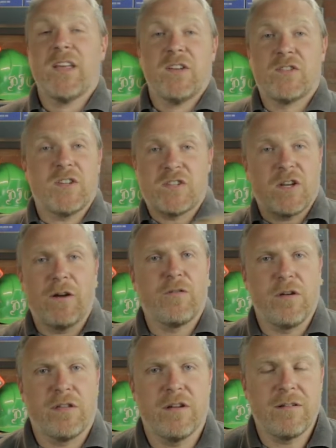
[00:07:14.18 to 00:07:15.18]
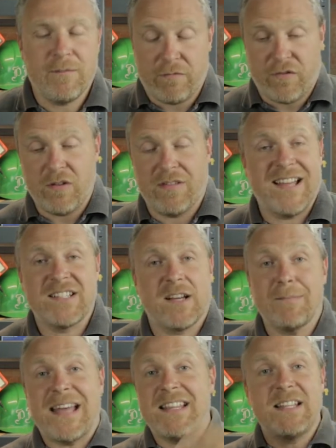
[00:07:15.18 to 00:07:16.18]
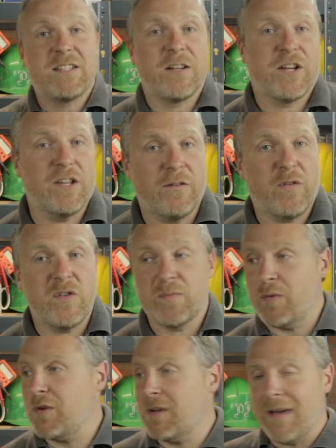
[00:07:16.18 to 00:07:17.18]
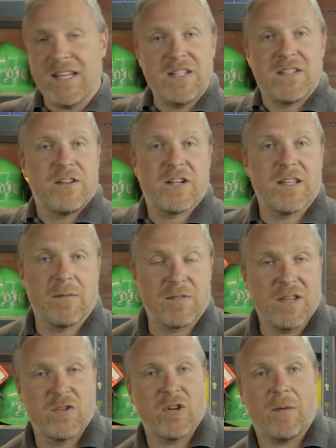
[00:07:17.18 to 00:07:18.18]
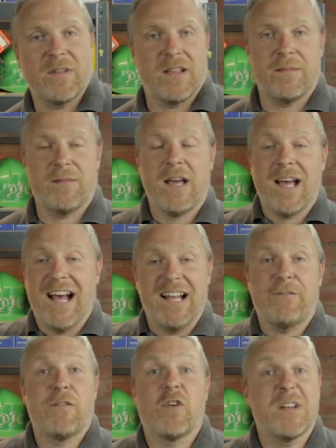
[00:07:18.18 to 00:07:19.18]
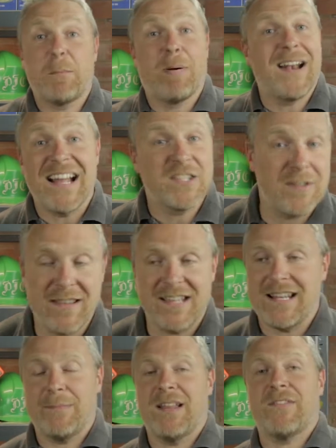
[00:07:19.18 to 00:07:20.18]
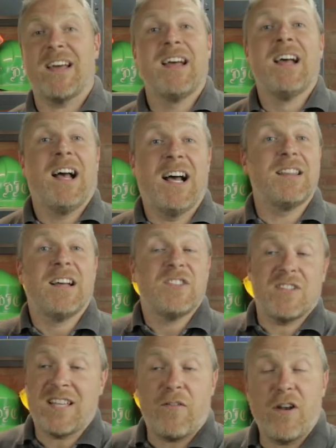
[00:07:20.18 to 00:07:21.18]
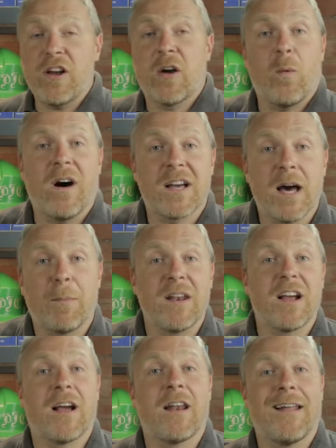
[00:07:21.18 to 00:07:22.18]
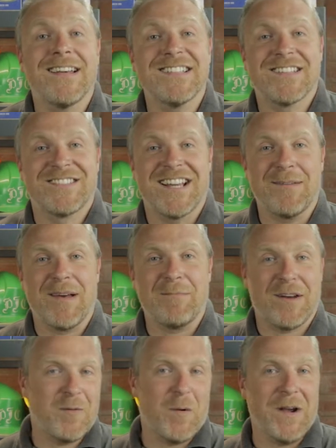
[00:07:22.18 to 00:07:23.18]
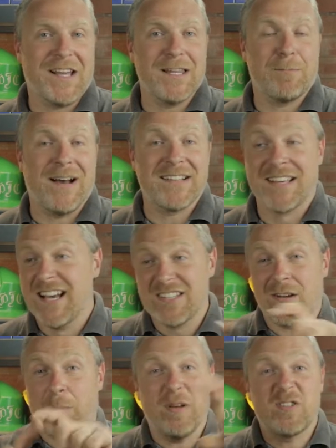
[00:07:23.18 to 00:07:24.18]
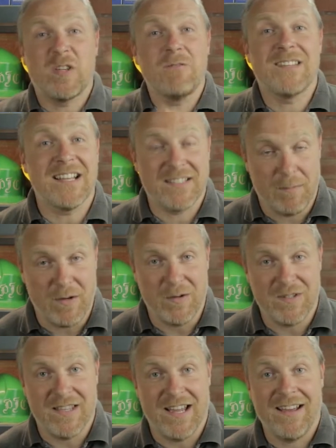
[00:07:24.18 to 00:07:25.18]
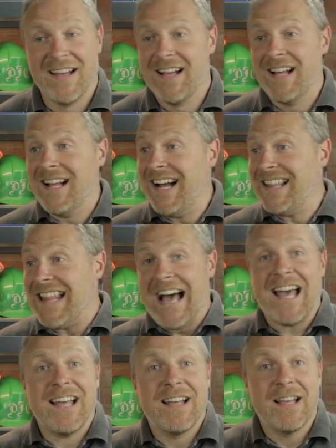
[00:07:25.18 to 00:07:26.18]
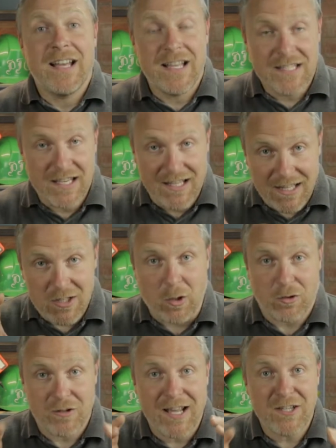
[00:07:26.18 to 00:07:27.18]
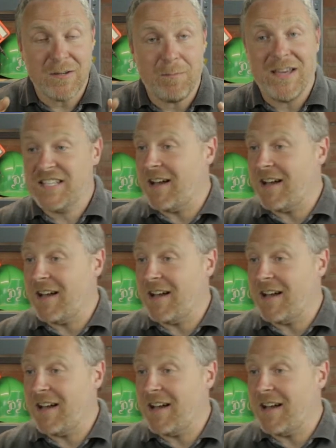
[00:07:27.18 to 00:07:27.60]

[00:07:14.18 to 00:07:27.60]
Just to go through a few things. I may need to look at your fuse board. I may need to look at the job. And if you've got any plans or anything, let me have that. And just have a look at what a couple of clients have said about my work in the past." So I'll put 2 testimonials in there. And that is an indoctrination piece.